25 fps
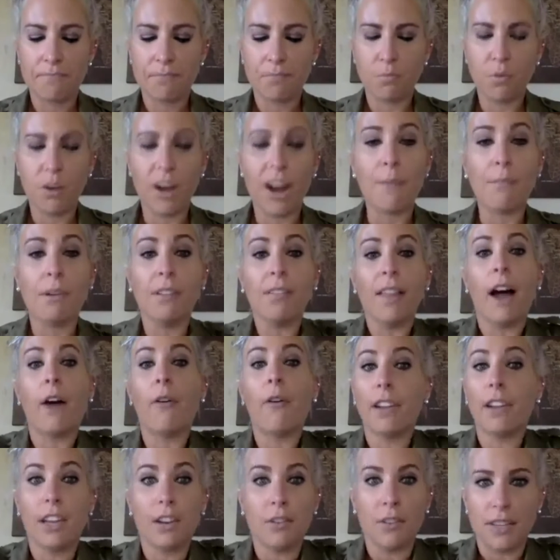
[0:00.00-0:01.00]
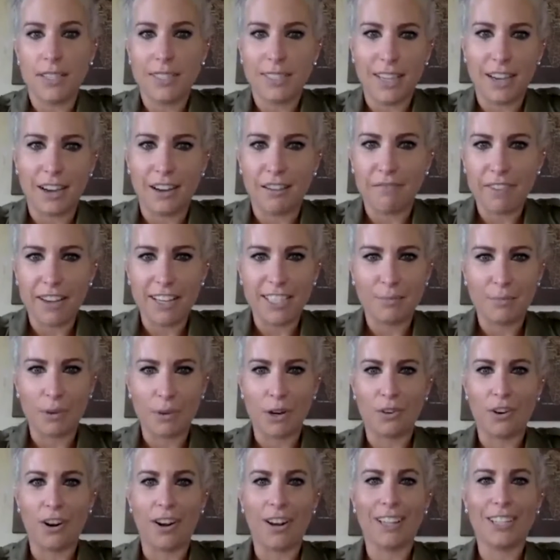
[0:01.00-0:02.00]
what I'm allowing you to see on
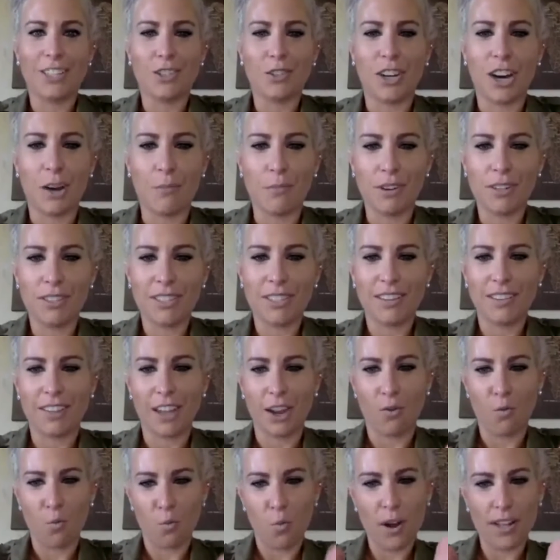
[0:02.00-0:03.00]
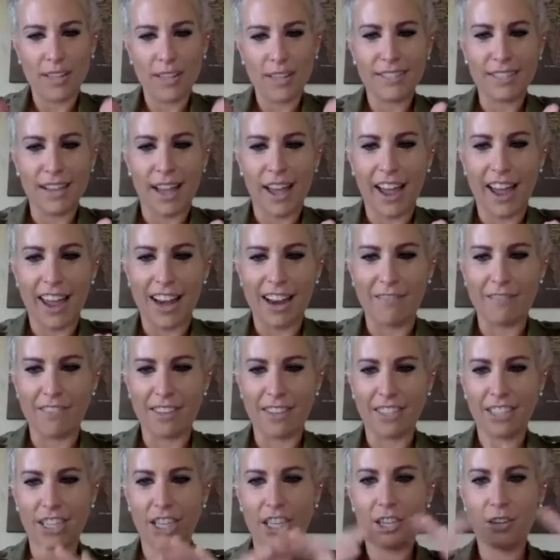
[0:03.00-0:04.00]
Facebook or on Instagram. You're seeing like one side of
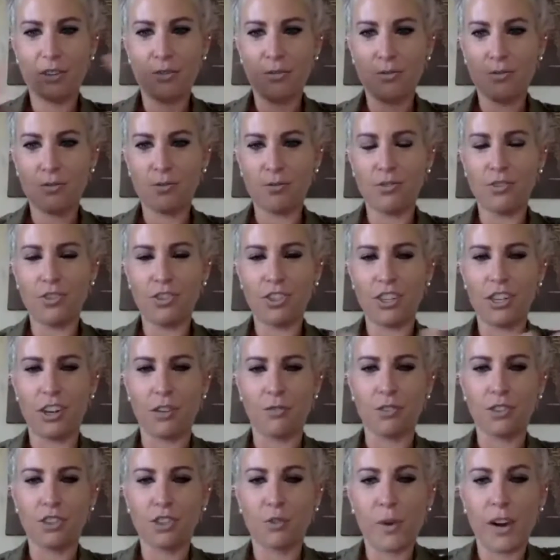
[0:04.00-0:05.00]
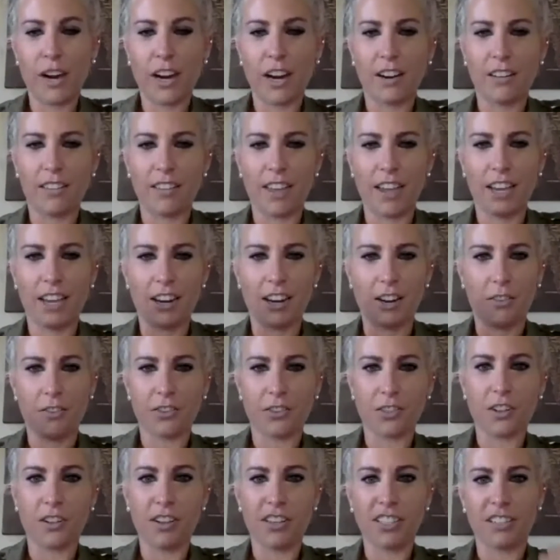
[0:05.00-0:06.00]
this huge, square that,
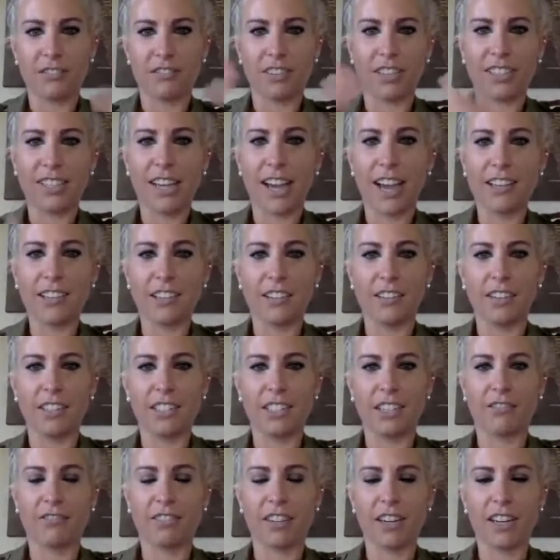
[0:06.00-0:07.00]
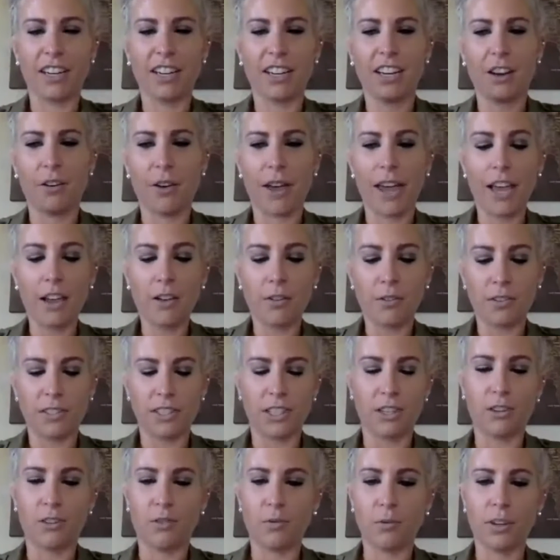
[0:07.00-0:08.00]
there's all these different sides, all these different,
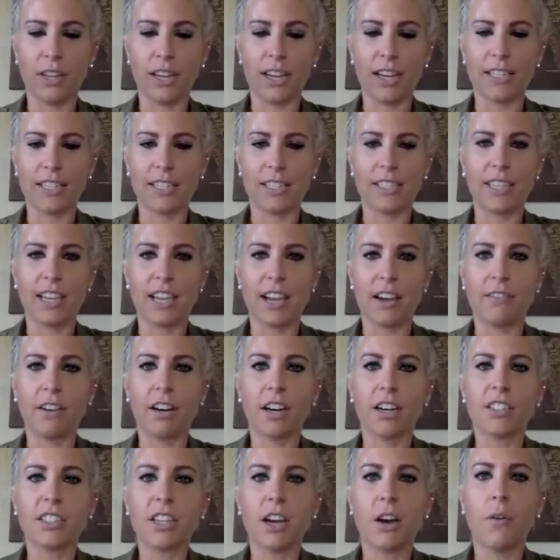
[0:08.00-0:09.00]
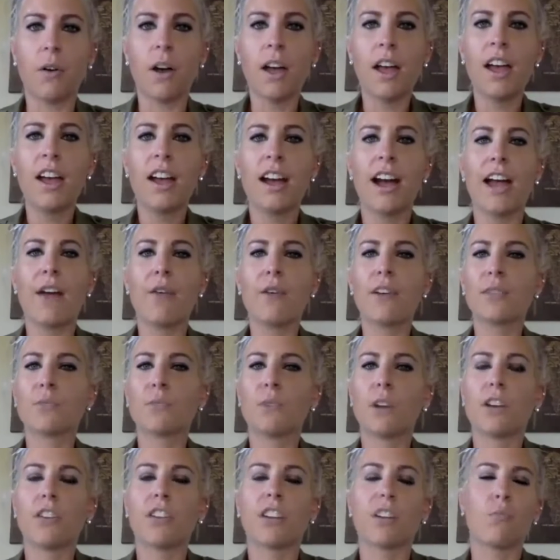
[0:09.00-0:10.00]
angles you don't really get to see ever. So I always
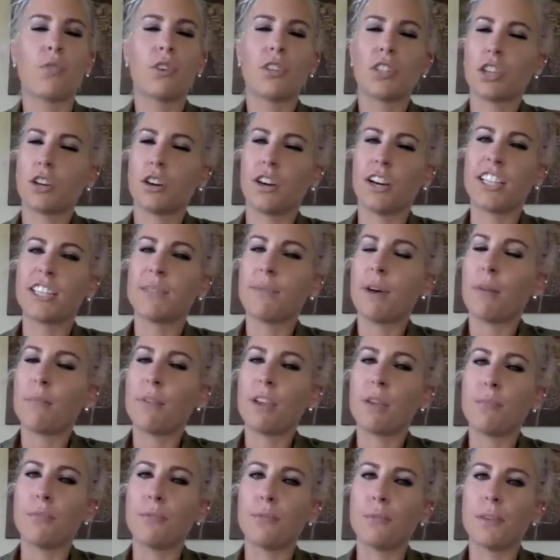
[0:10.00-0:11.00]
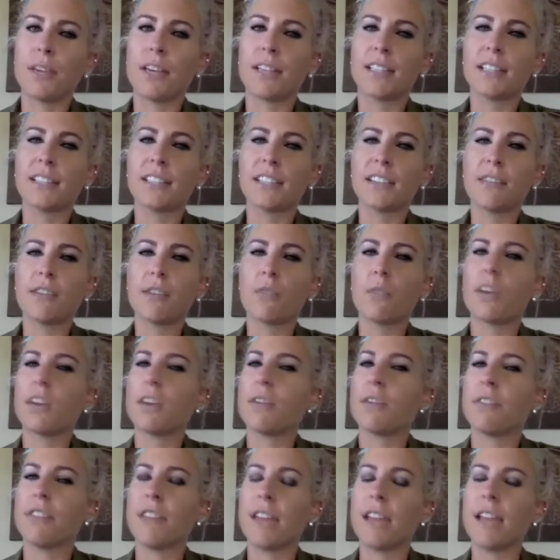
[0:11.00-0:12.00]
wonder, and I'm always curious about people because it's never what
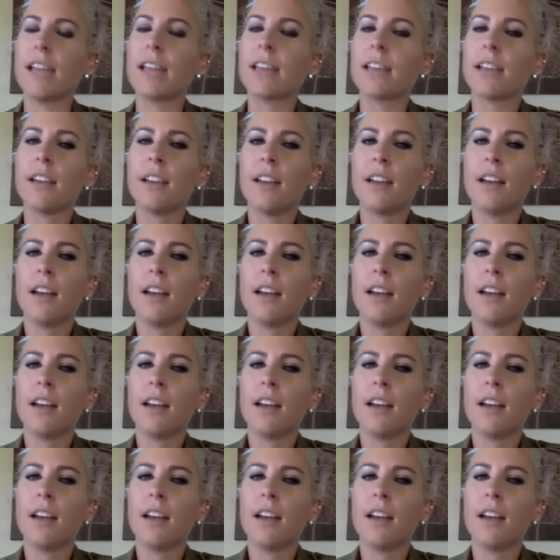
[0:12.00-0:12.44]
you think.